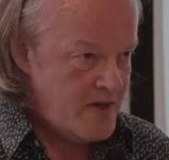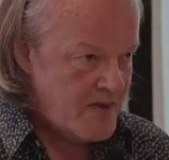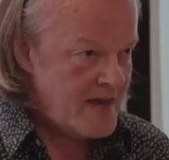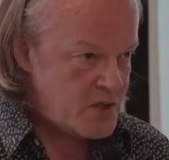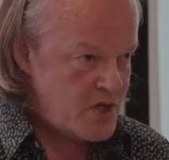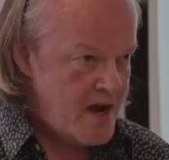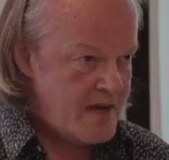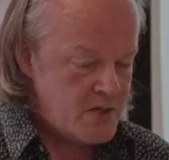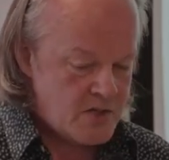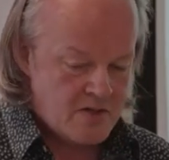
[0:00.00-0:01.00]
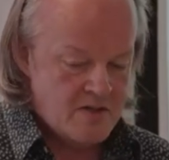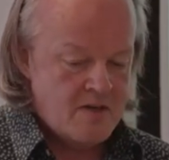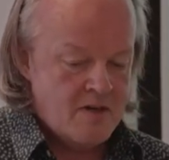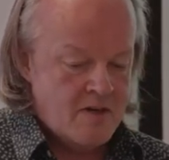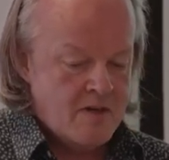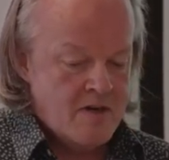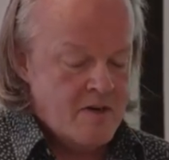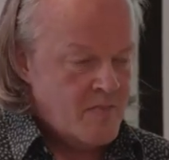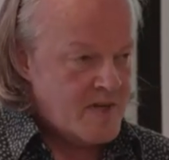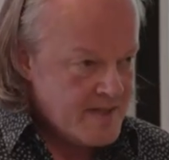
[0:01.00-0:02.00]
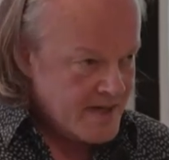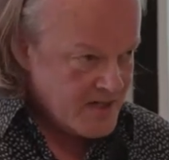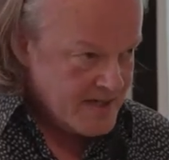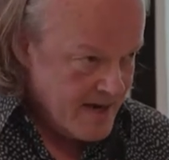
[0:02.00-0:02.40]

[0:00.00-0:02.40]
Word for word: with has changed. But essentially,